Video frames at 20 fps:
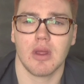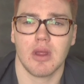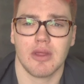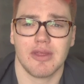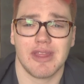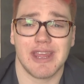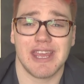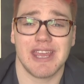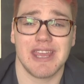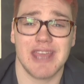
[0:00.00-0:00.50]

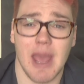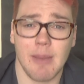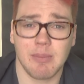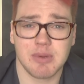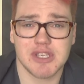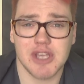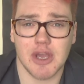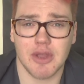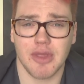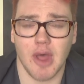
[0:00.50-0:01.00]
The
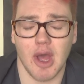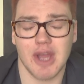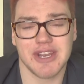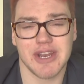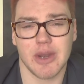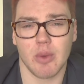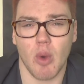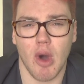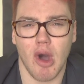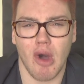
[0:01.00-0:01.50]
episode that I
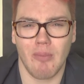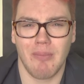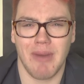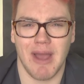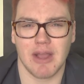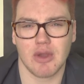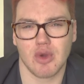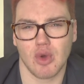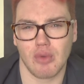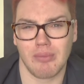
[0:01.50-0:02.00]
did a while
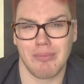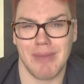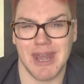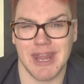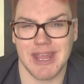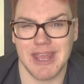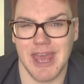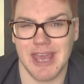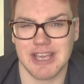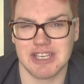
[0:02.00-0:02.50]
back called
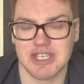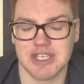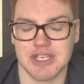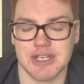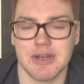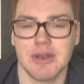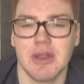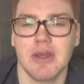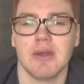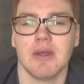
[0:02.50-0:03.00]

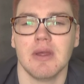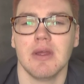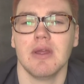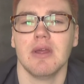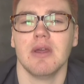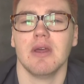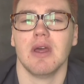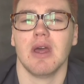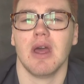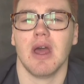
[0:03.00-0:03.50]

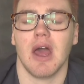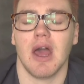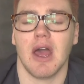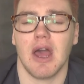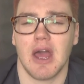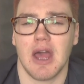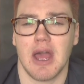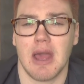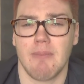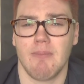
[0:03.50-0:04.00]
Medication,
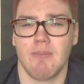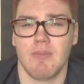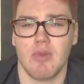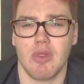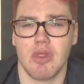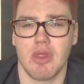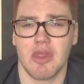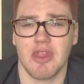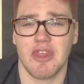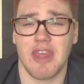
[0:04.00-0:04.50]

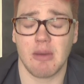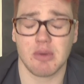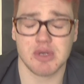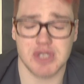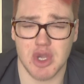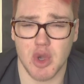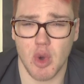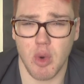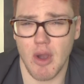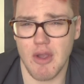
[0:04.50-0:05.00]
there was
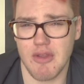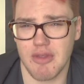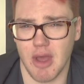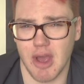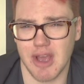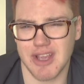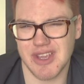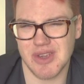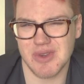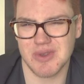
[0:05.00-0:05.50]
a quote that
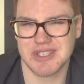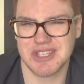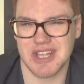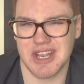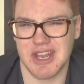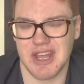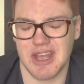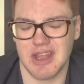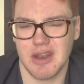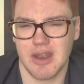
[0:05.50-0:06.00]
I used
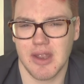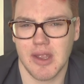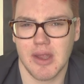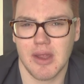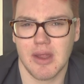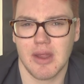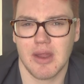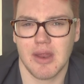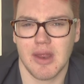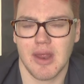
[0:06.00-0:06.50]
in it
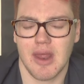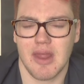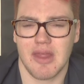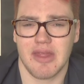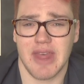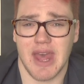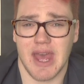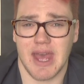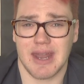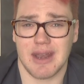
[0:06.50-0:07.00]

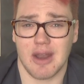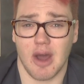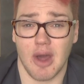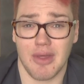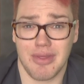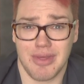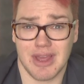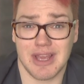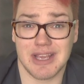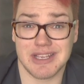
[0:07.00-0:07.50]
that I
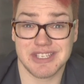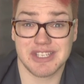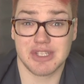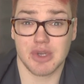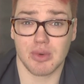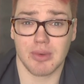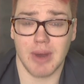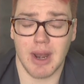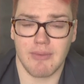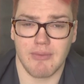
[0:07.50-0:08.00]
think is
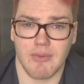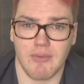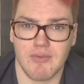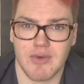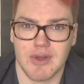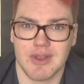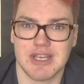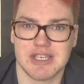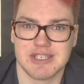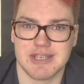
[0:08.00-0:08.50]
still relevant
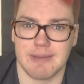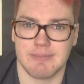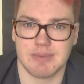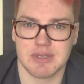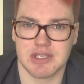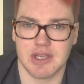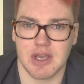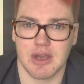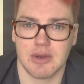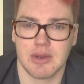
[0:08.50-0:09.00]
for this
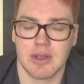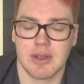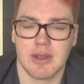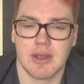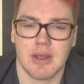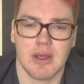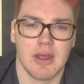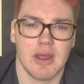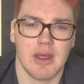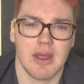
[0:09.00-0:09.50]
episode.
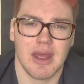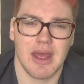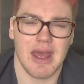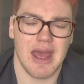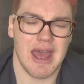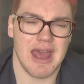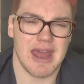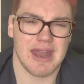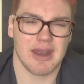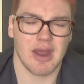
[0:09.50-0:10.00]

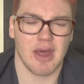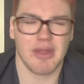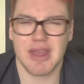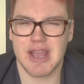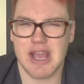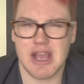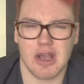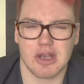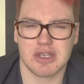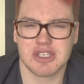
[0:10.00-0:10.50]
And I
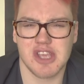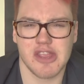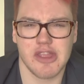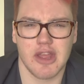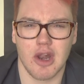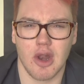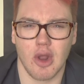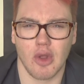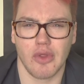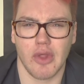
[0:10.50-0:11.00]
think it goes
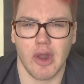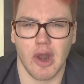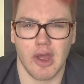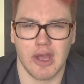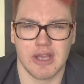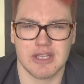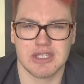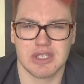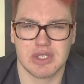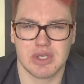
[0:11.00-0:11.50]
something along the
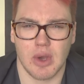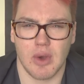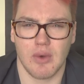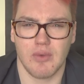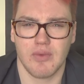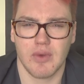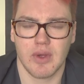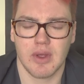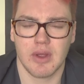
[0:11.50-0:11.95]
lines of,